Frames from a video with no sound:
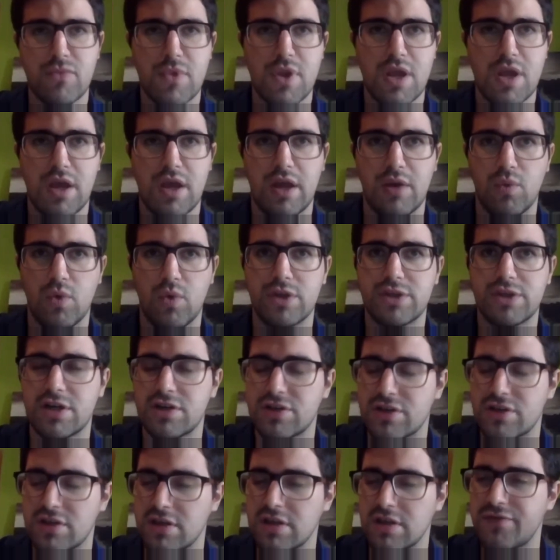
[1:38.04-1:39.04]
And what are
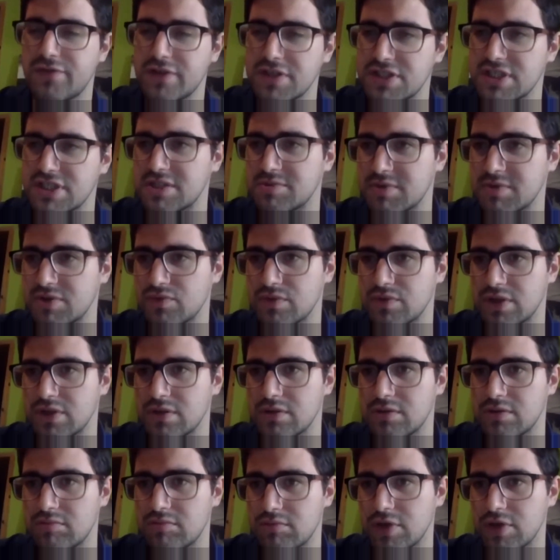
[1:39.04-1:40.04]
the differences between
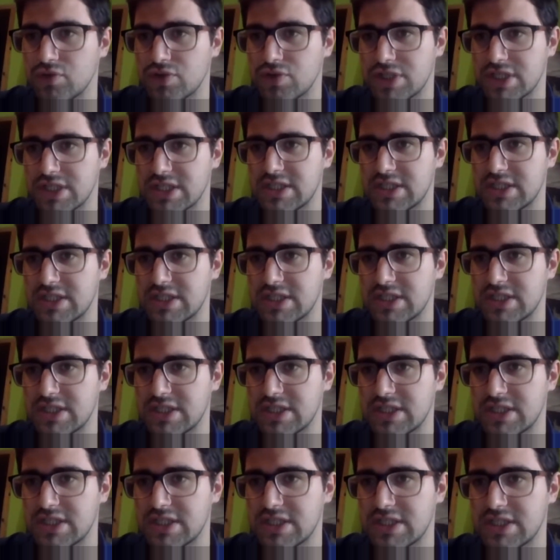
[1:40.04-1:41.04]
those systems?
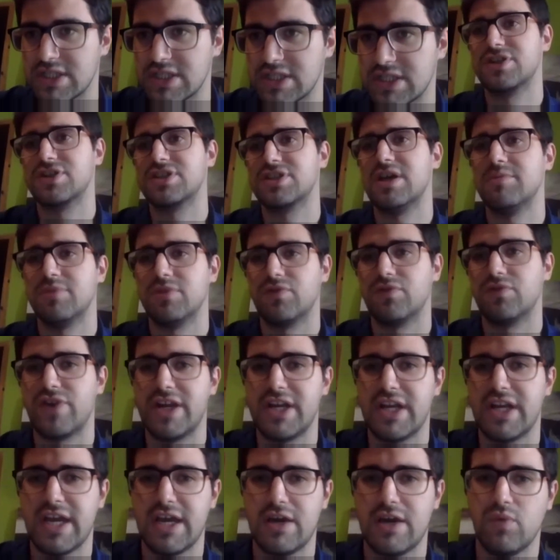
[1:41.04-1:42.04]
So for example, right now we
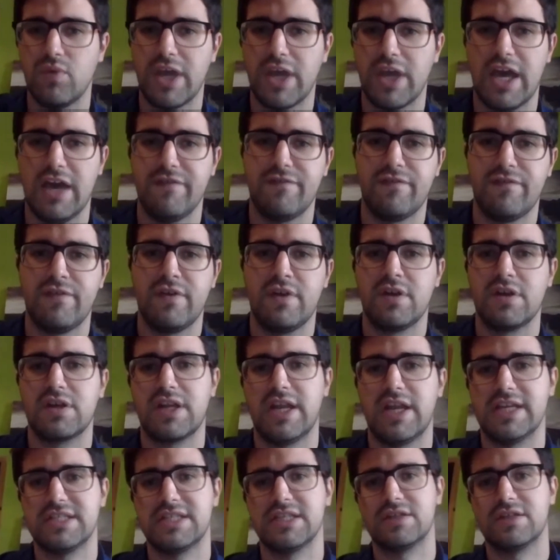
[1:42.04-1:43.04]
have
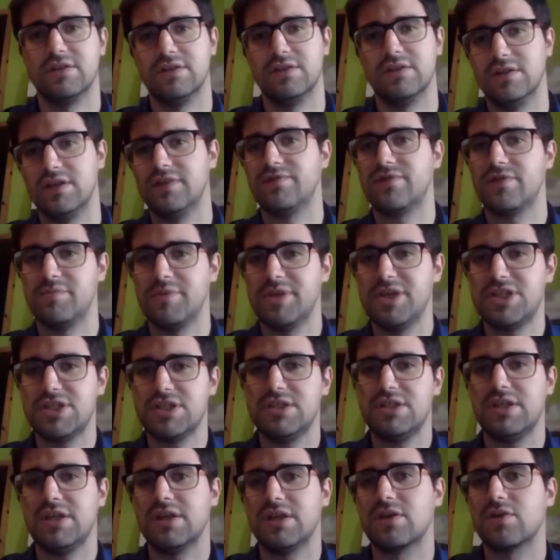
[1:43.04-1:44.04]
classical information
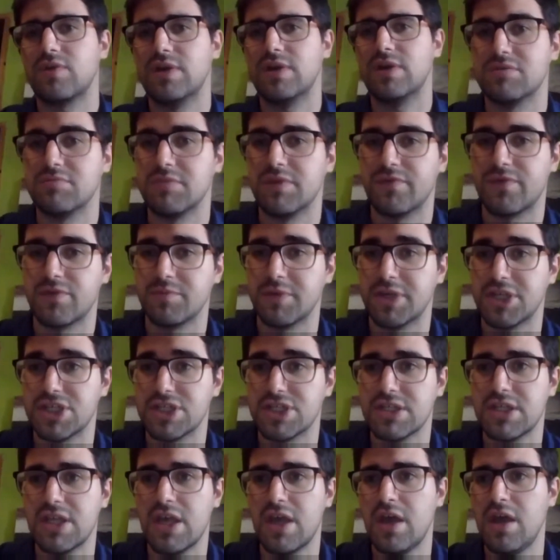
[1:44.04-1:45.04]
and quantum information.